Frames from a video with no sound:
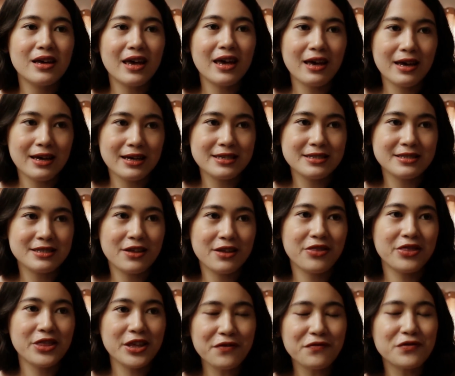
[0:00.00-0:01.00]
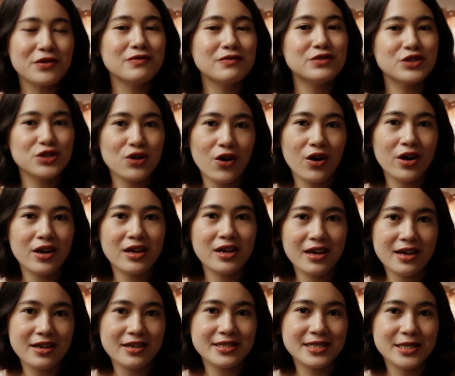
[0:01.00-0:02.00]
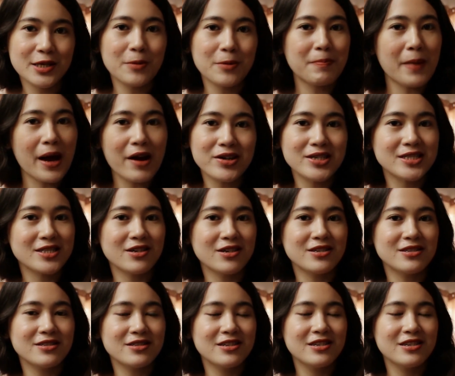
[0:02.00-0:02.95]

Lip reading: And the thief of joy is comparison.